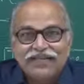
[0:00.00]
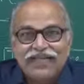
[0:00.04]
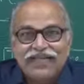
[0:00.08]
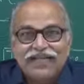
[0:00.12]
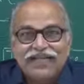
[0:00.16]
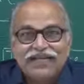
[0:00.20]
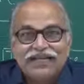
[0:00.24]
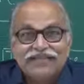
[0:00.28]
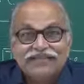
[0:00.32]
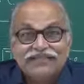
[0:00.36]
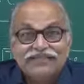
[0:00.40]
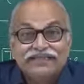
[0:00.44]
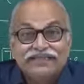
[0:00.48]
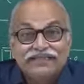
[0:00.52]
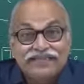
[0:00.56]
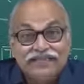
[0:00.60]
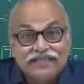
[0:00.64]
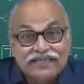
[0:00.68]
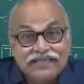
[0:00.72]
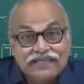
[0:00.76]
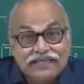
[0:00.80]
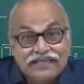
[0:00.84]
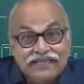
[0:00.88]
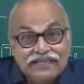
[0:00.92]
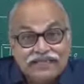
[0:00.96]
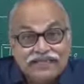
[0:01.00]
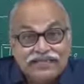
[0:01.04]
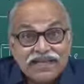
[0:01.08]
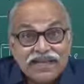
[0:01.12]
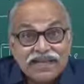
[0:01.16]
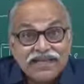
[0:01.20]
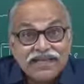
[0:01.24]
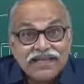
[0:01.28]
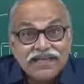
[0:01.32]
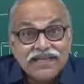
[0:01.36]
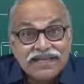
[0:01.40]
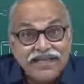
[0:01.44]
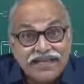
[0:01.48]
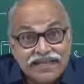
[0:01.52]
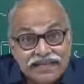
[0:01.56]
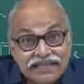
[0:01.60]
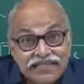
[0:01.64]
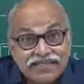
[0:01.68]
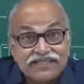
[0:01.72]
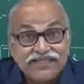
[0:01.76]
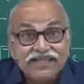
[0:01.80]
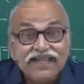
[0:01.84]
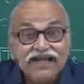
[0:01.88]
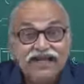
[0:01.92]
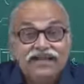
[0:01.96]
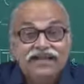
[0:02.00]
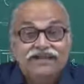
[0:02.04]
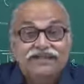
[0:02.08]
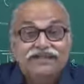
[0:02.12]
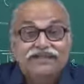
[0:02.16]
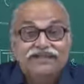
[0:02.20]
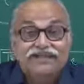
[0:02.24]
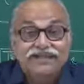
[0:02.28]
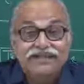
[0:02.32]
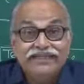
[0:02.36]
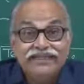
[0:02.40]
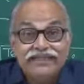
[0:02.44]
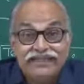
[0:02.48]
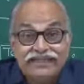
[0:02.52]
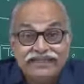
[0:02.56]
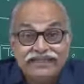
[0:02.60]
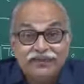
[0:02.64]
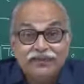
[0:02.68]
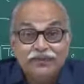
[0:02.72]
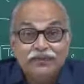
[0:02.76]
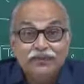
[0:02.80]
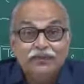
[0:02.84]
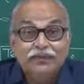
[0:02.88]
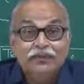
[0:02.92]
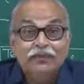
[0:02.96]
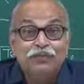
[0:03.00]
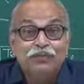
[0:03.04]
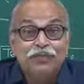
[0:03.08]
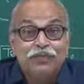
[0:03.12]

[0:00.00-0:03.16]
and digital circuits are needed to